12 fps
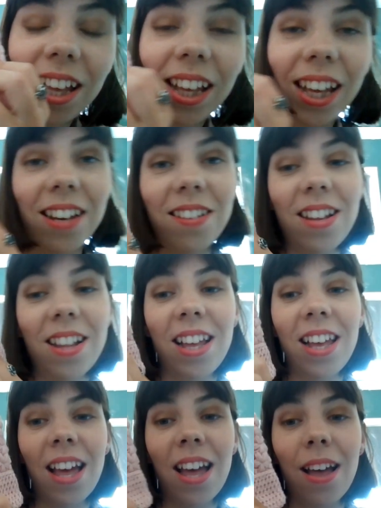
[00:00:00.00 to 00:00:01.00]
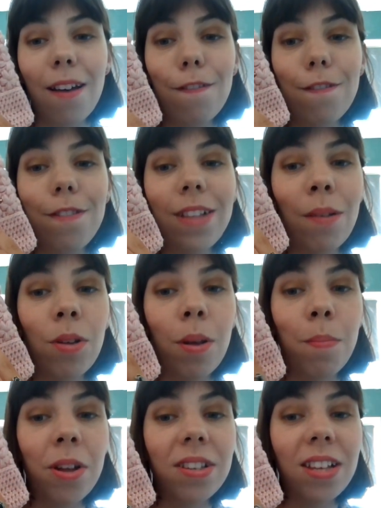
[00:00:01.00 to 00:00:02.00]
Can you see the flower
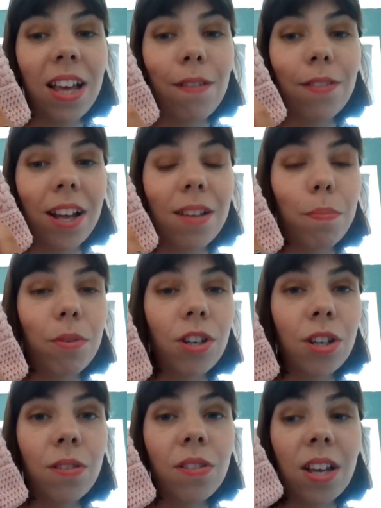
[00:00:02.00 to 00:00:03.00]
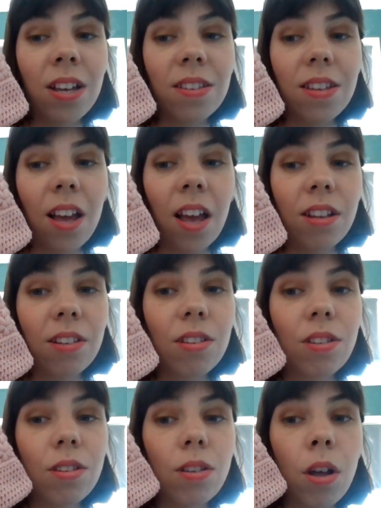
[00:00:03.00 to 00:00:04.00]
motif that it produces.
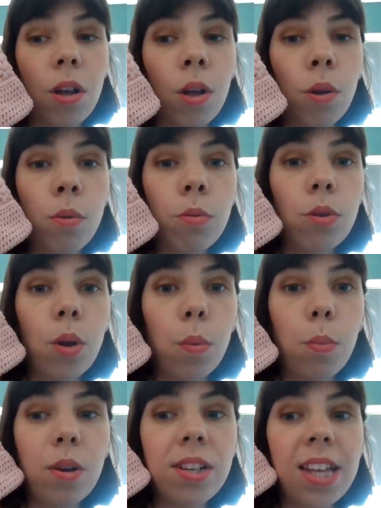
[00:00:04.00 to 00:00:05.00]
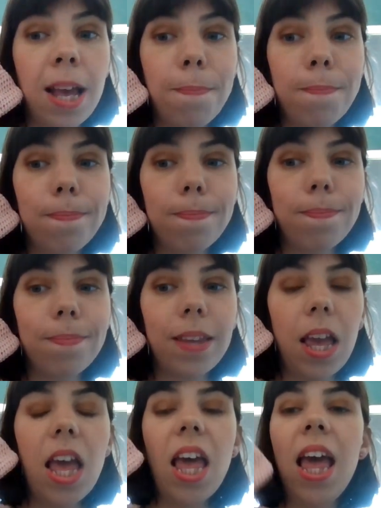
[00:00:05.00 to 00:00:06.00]
It's so, so pretty.
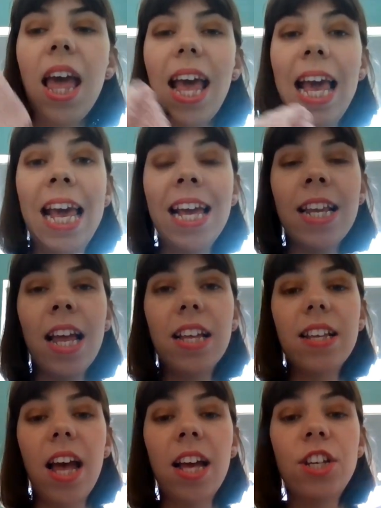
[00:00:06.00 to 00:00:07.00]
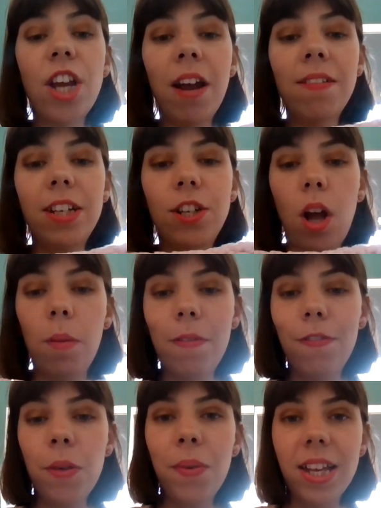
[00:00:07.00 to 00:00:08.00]
In a charity shop a
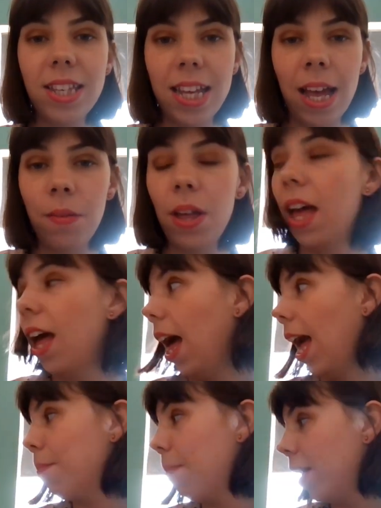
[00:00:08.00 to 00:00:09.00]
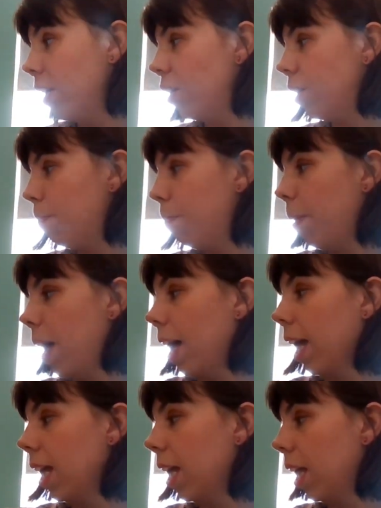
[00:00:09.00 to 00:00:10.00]
few weeks ago, I managed to buy,